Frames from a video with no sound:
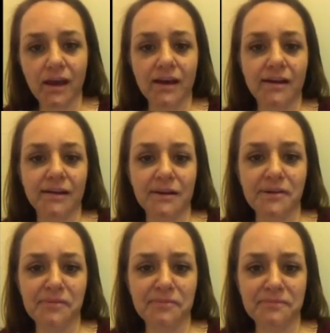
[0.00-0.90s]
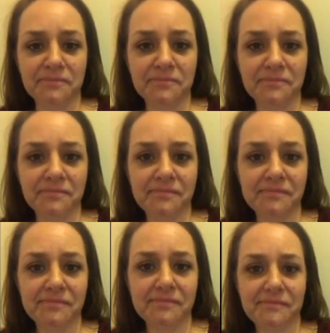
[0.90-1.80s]
um,
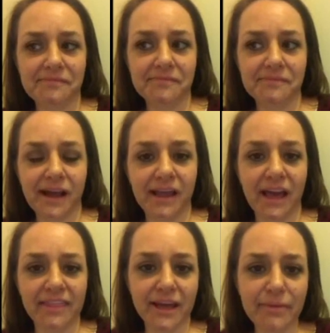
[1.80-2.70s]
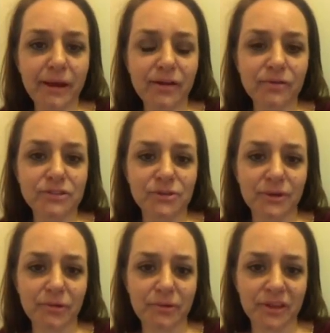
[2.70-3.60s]
I, I thought about
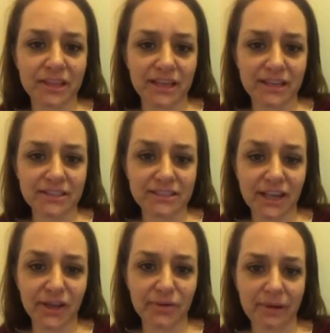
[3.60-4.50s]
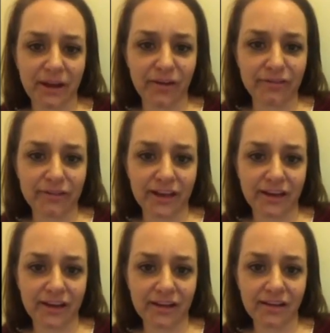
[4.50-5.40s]
doing one more thing to tell you about how
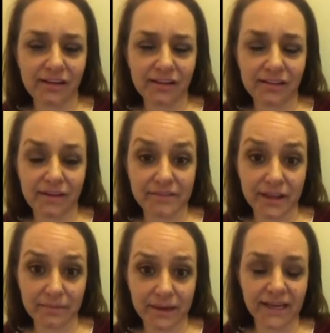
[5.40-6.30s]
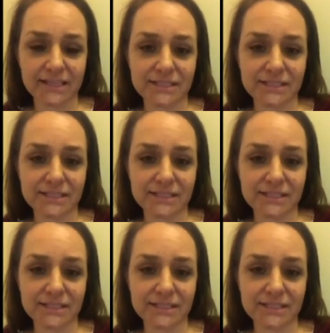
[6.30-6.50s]
fun loving my